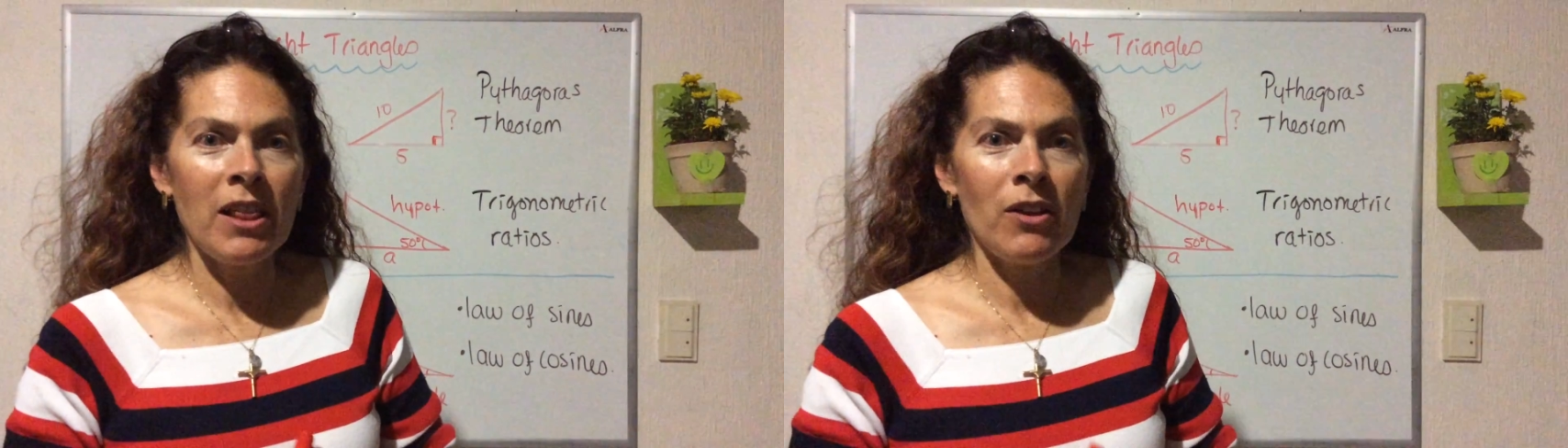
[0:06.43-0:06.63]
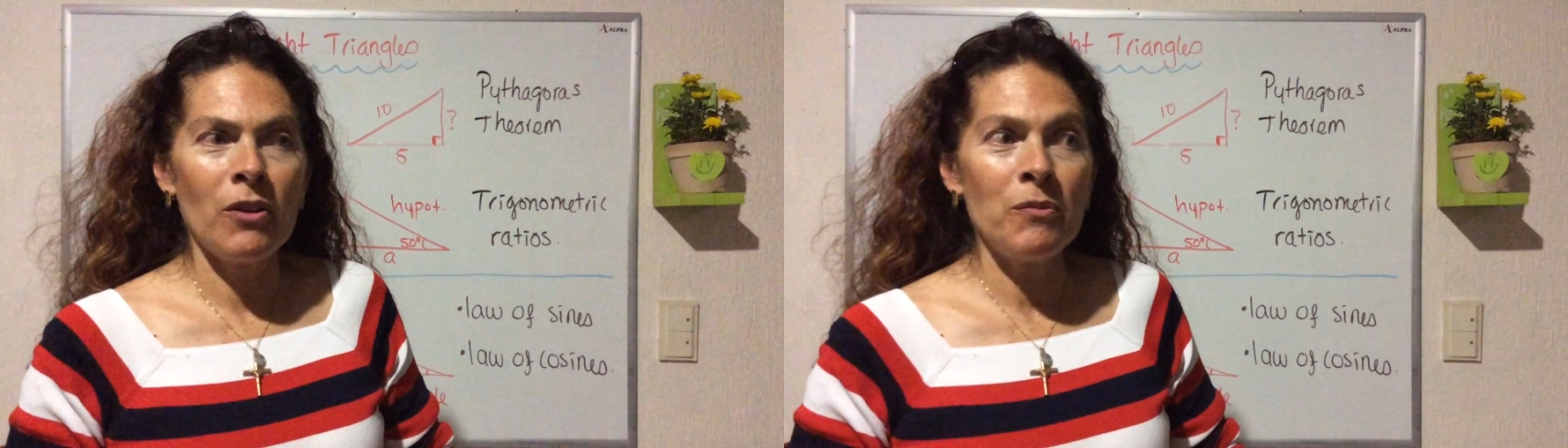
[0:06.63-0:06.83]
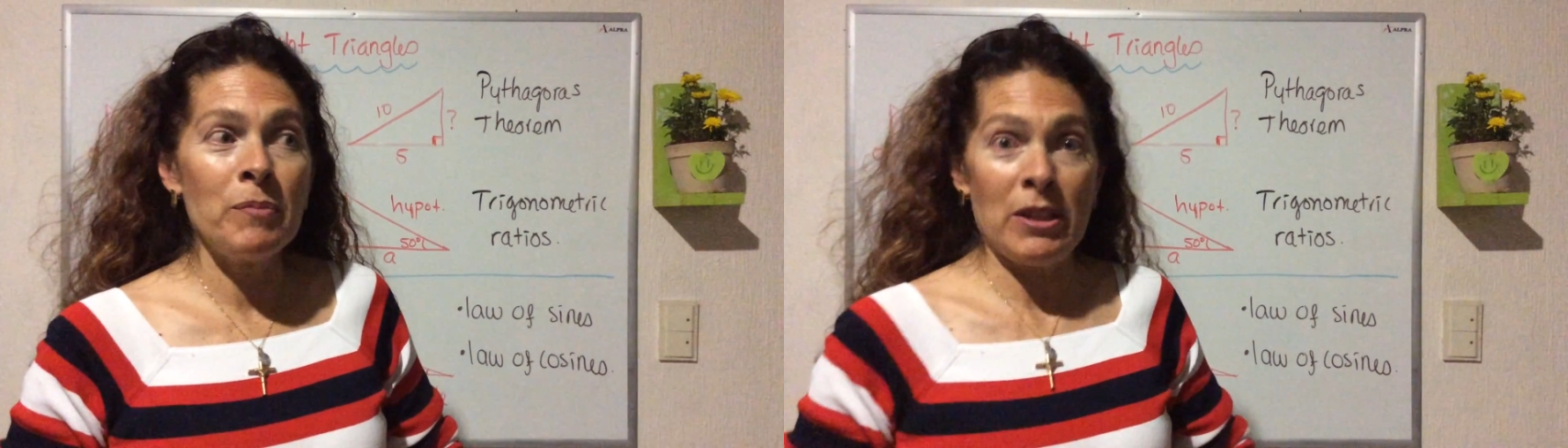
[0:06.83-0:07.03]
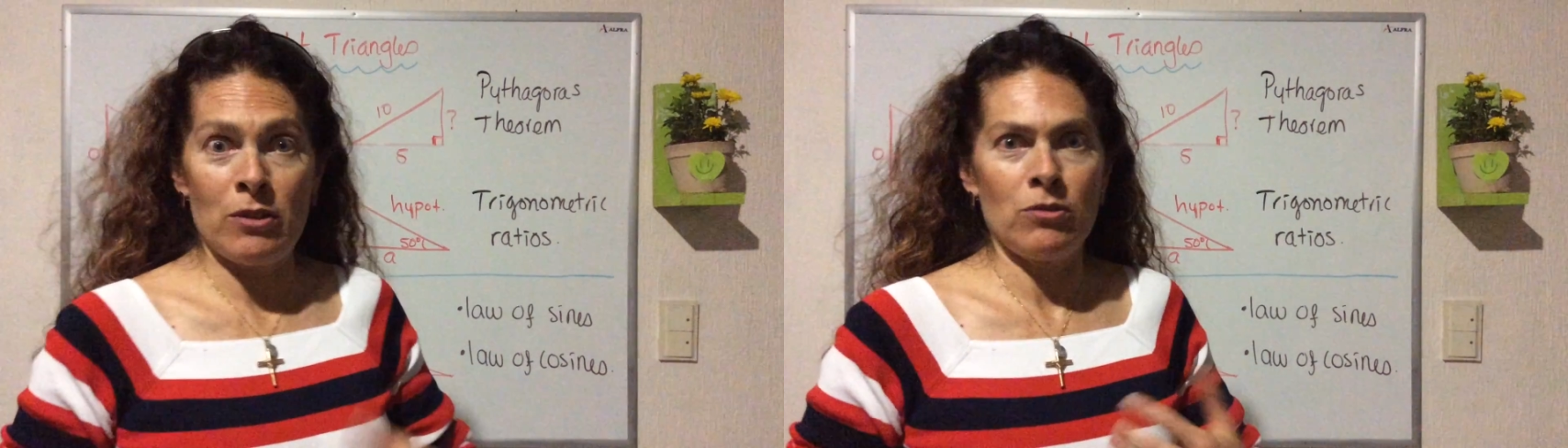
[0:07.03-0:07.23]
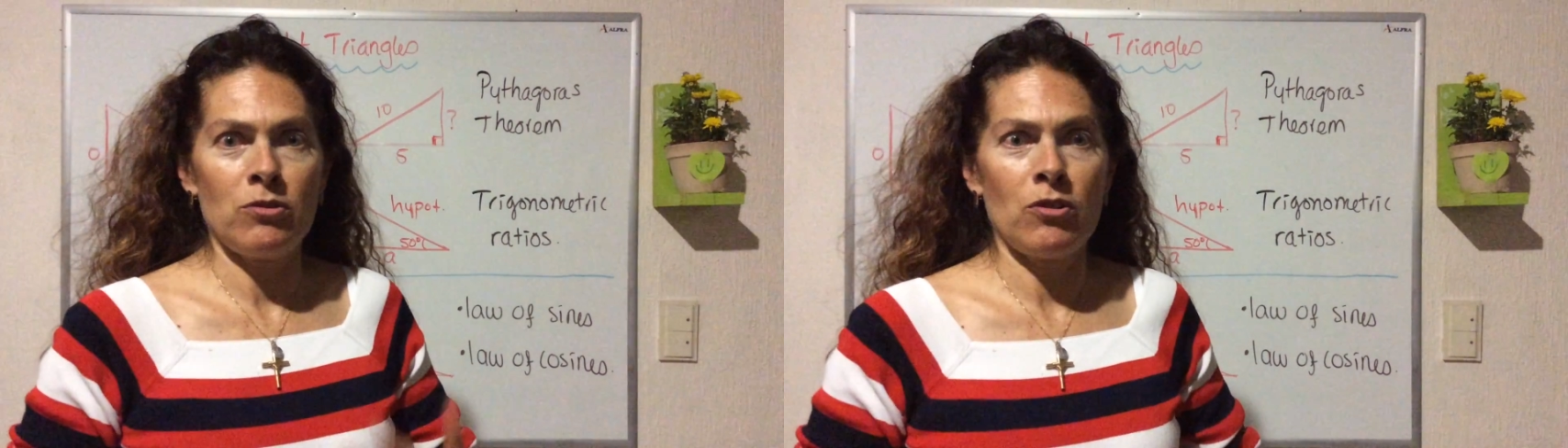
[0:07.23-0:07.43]
a lot of
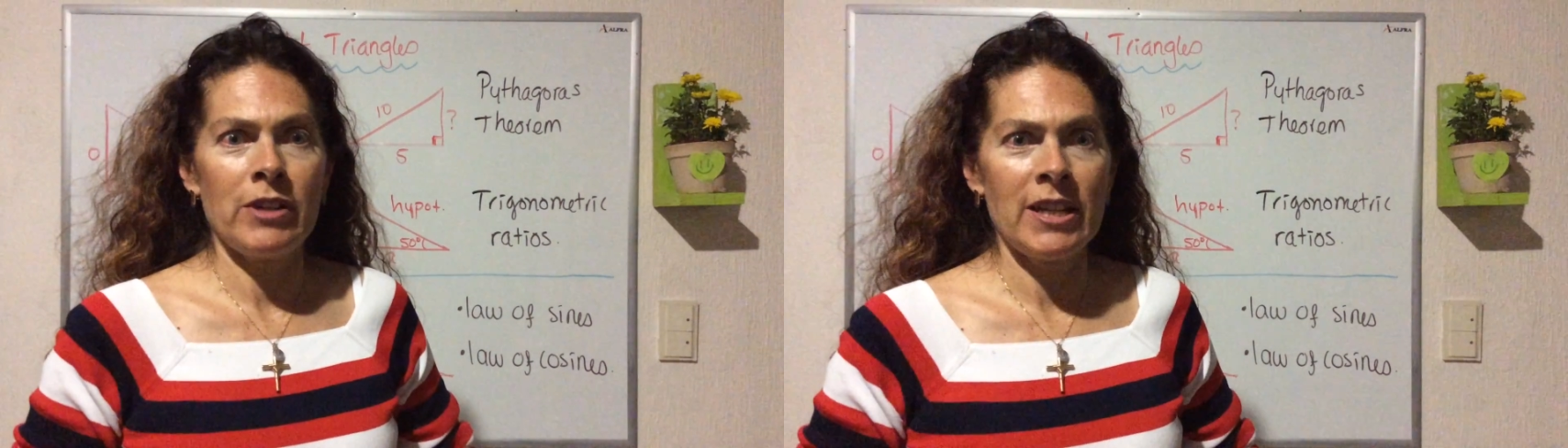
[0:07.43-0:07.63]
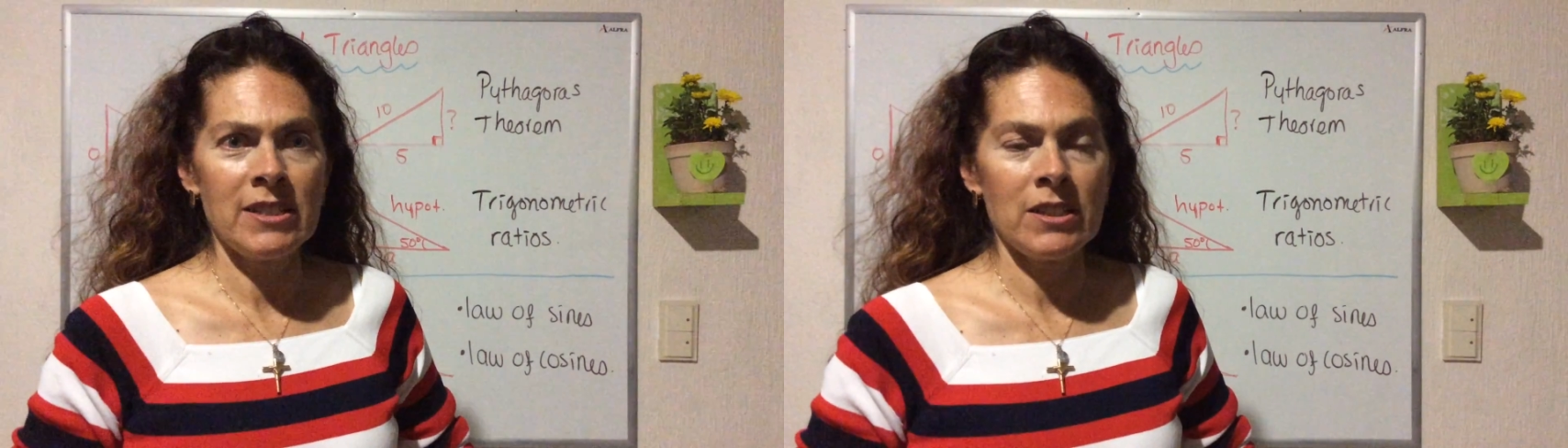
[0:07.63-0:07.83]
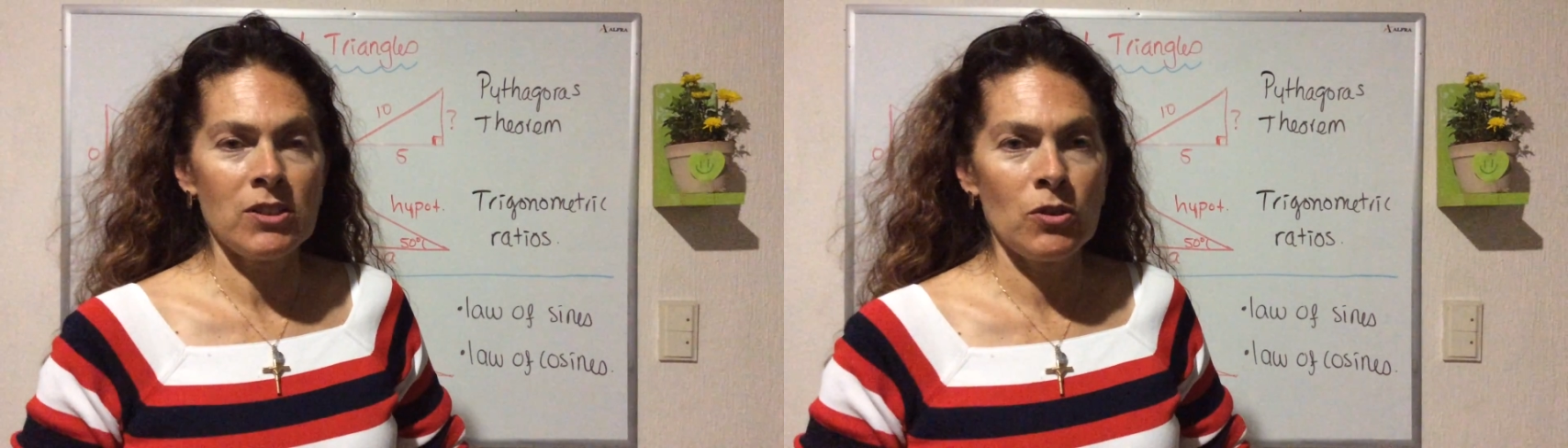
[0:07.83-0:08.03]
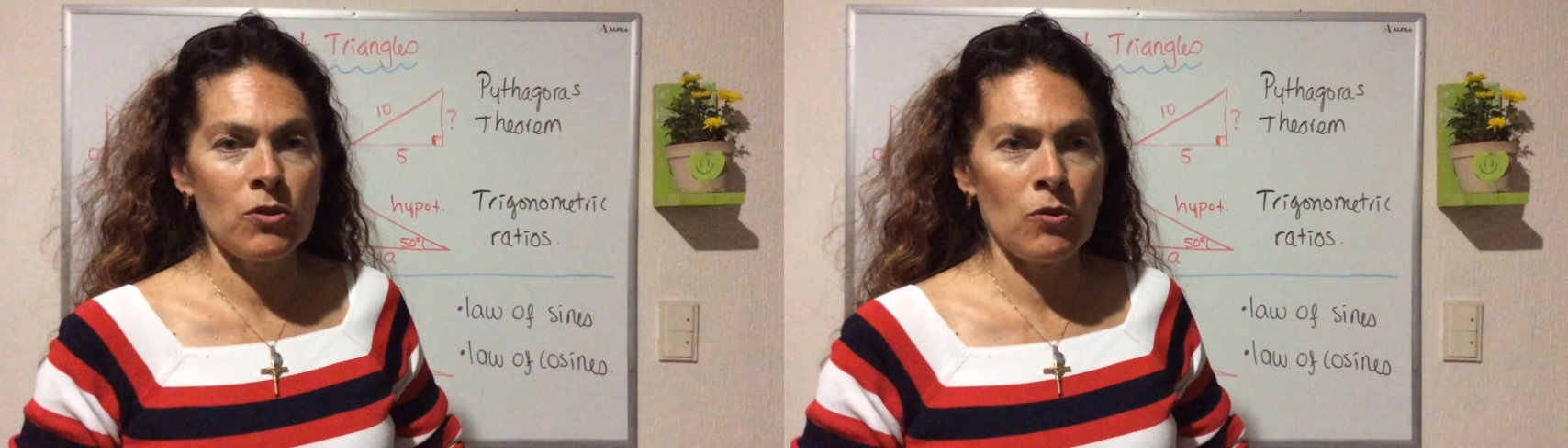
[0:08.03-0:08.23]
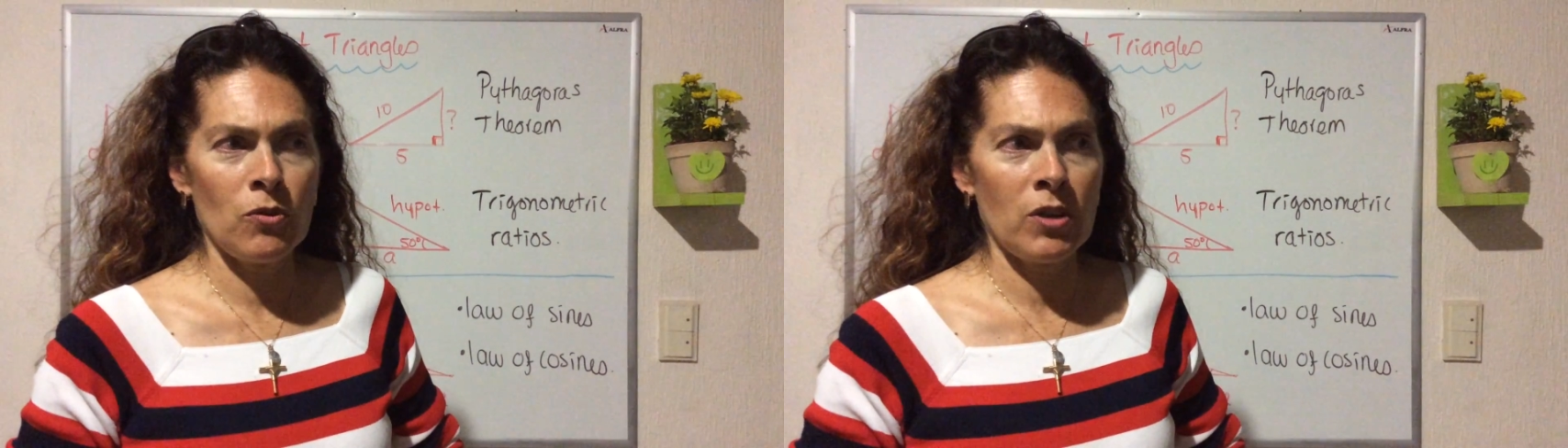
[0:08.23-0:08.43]
video tutorials so
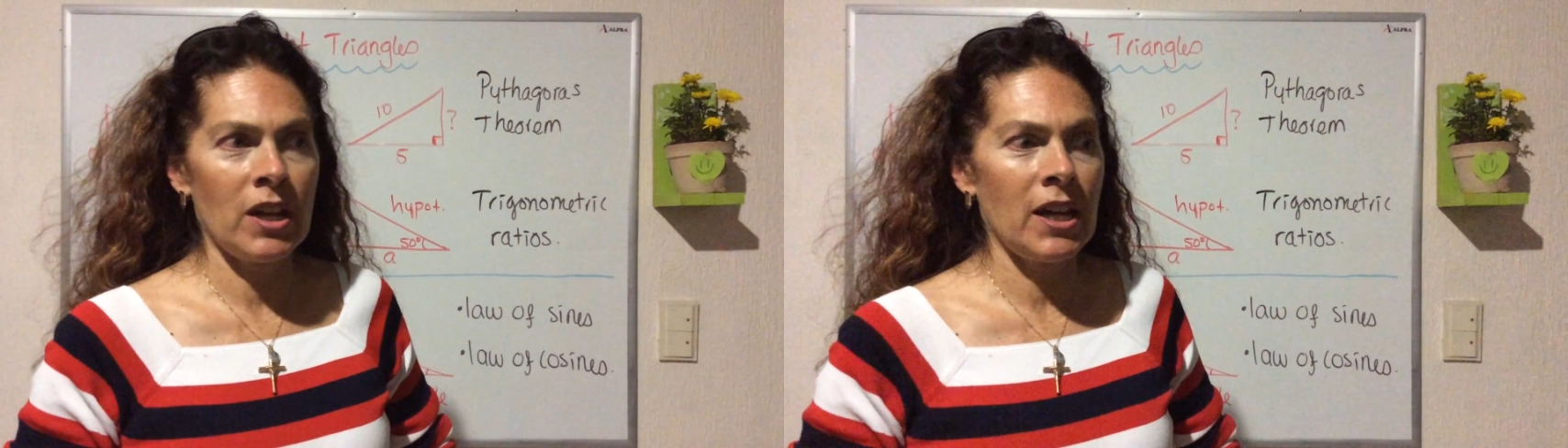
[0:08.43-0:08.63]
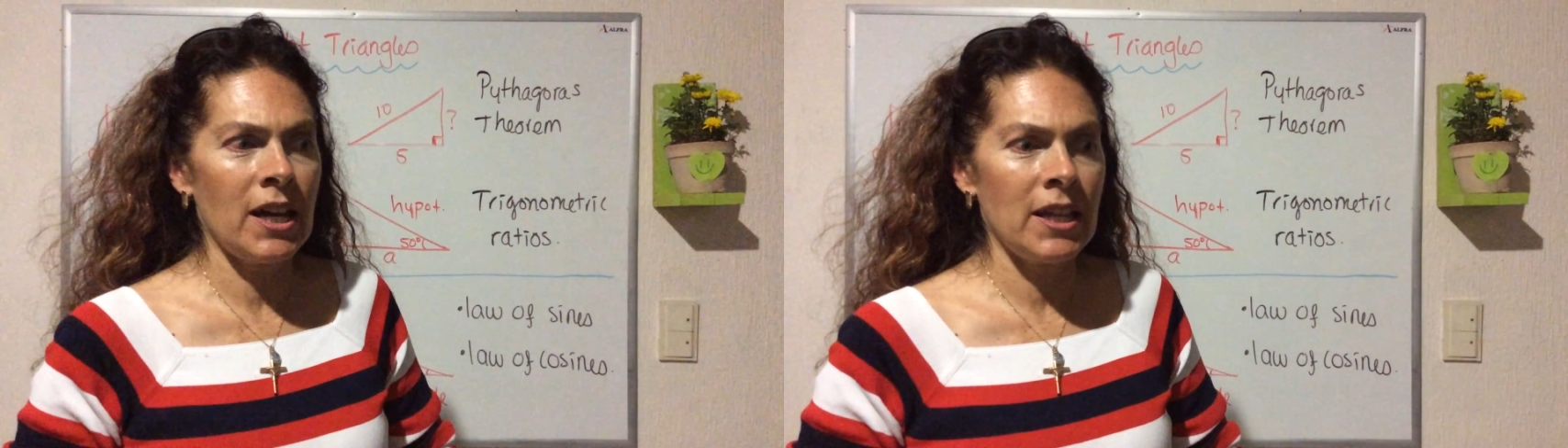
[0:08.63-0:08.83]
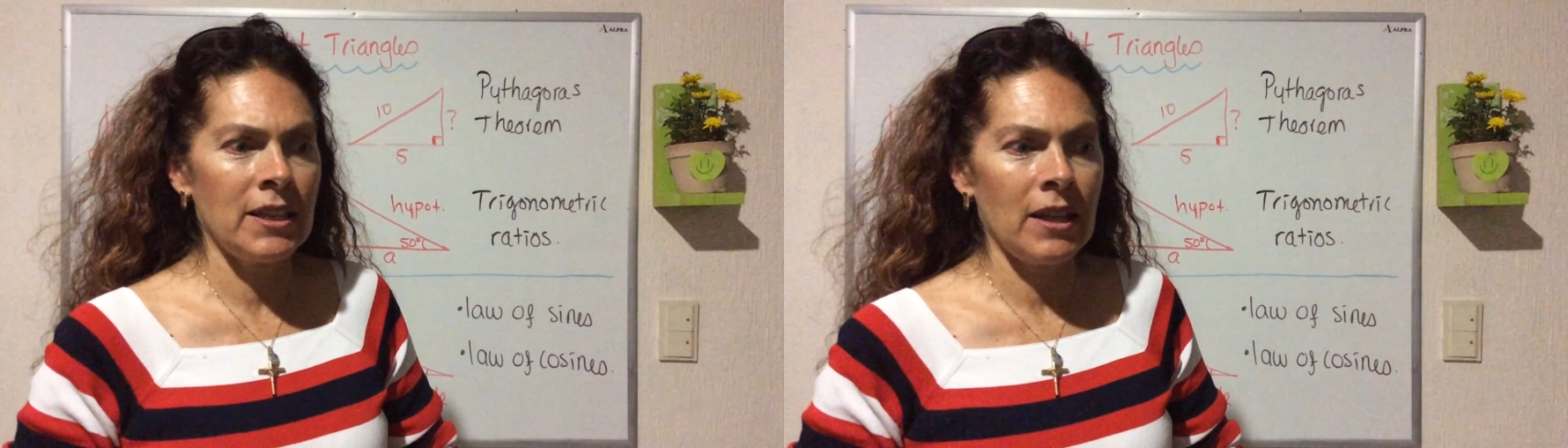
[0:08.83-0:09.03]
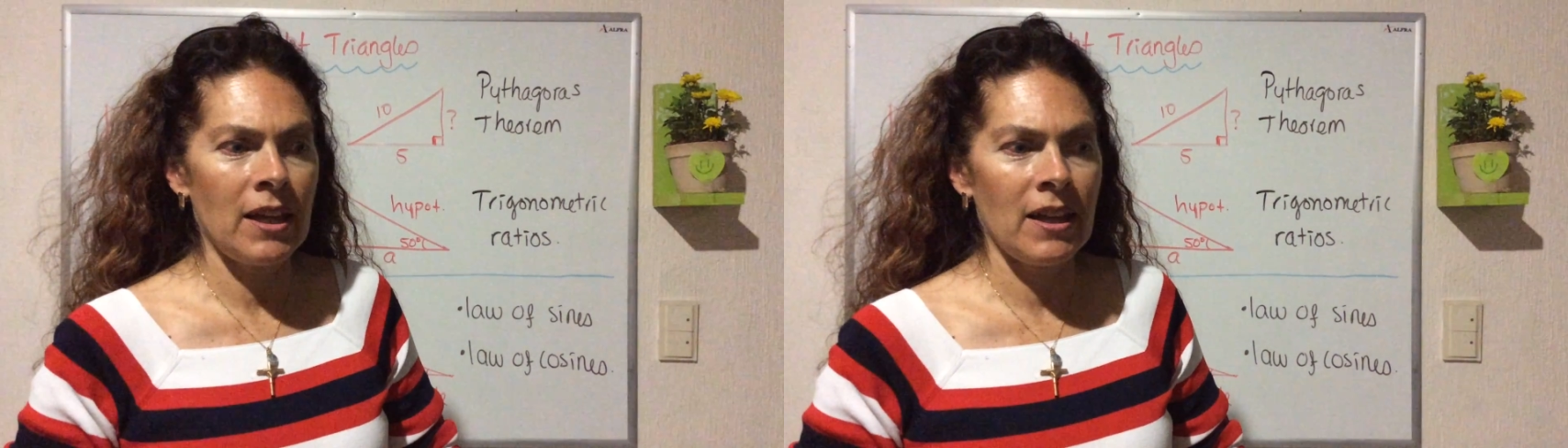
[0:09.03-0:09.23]
you can